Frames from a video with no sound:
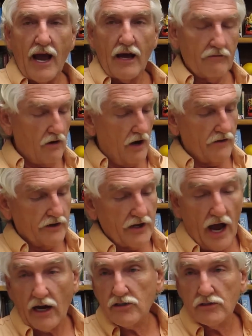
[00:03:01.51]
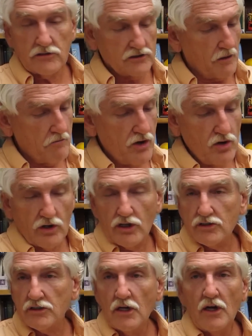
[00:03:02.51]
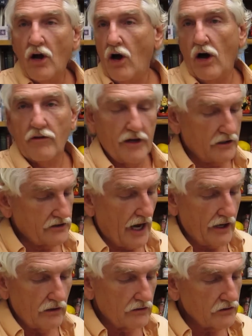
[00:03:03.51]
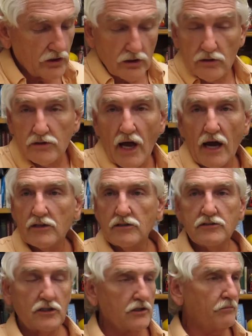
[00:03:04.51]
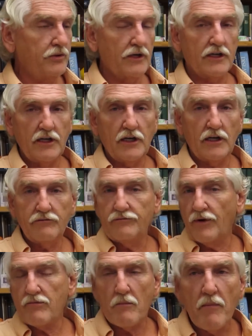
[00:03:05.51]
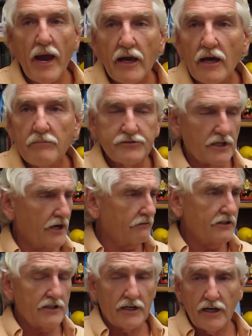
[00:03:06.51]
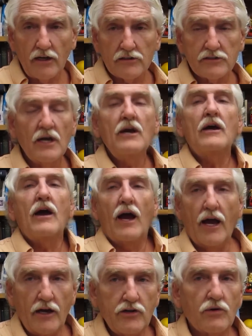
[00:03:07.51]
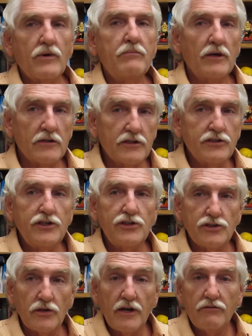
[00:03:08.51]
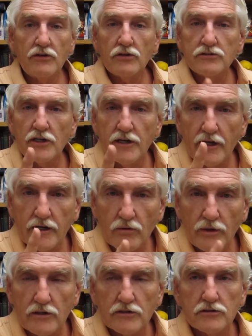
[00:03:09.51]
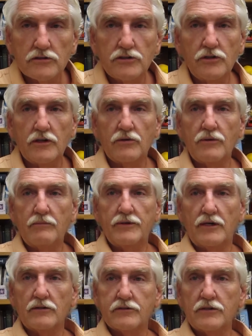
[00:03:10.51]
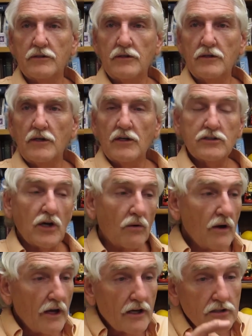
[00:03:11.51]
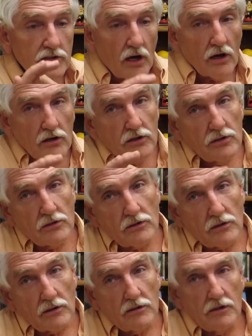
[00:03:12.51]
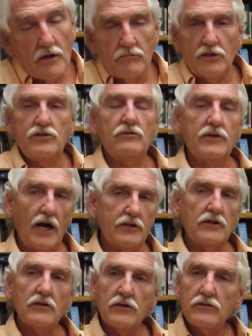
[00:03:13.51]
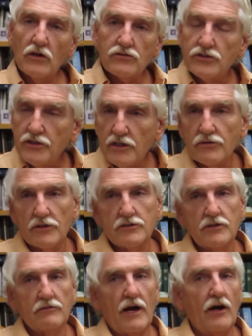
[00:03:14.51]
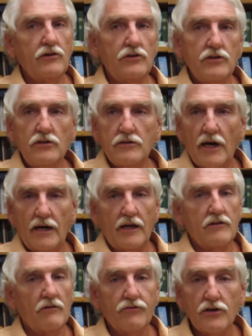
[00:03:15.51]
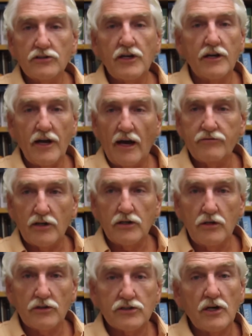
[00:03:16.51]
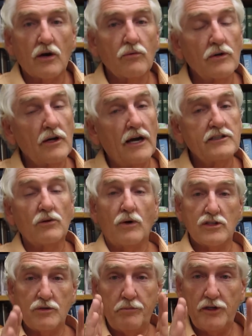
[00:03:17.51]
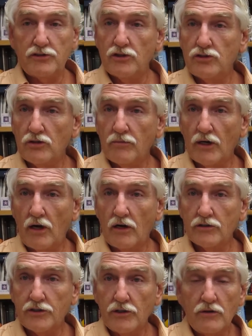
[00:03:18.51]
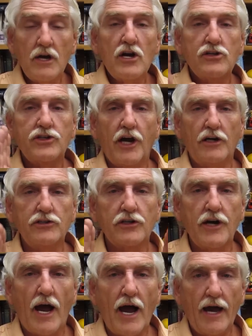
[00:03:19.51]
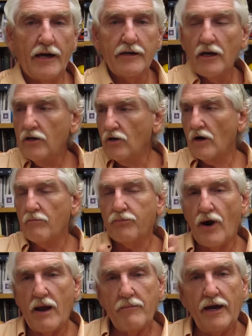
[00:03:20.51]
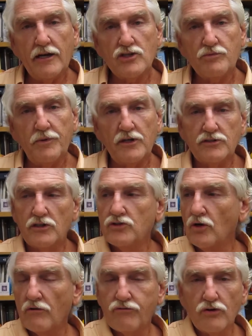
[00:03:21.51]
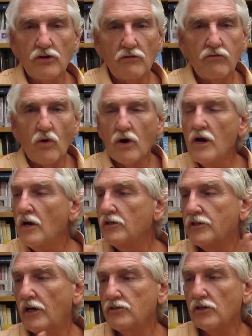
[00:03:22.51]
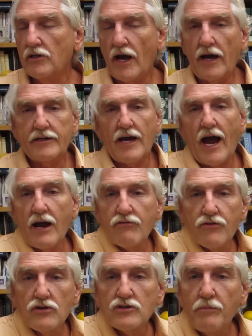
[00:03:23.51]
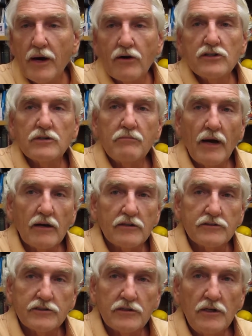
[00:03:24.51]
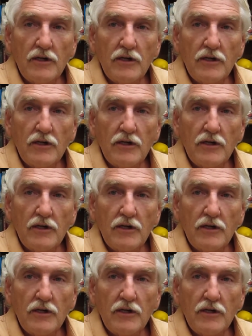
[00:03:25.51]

out of all the toxins, the mucus, all the excital neurotoxins that you're putting in from the makeups and everything else, and you're rebuilding tissue. Even your genetic weaknesses you can rebuild. So it's all cool, but you've got to learn those secrets of how you do that. And the first thing you have to do is start realizing what species you belong to. Change your diet. You're a primate species, you're a frugivore. Change your diet to high fruits, berries, and melons.